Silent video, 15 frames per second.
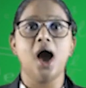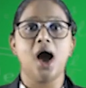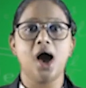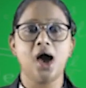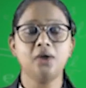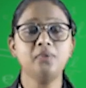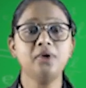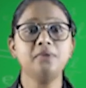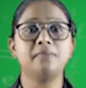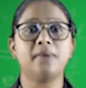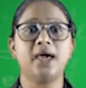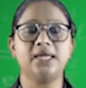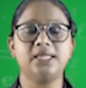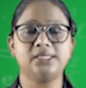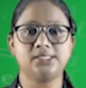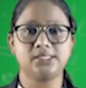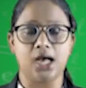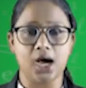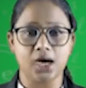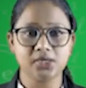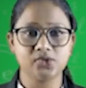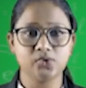R1 minus
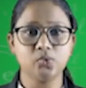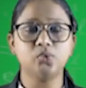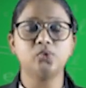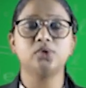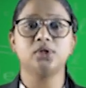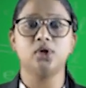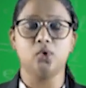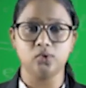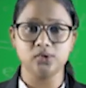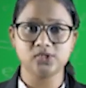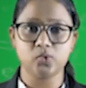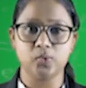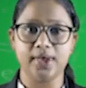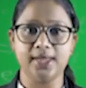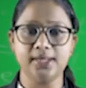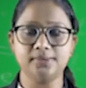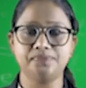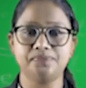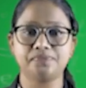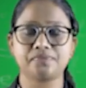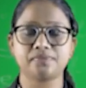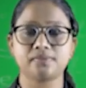R2 the whole
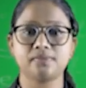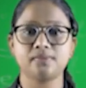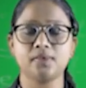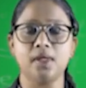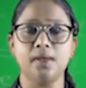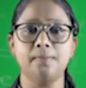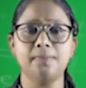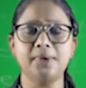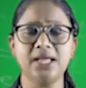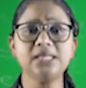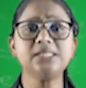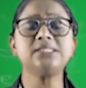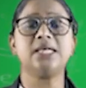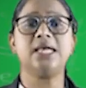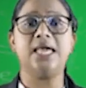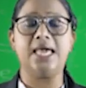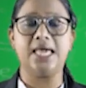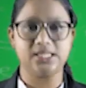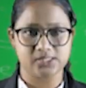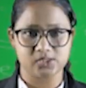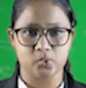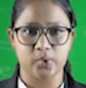square plus
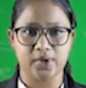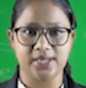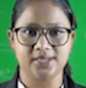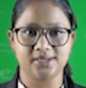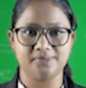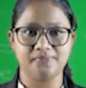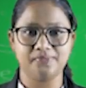H square.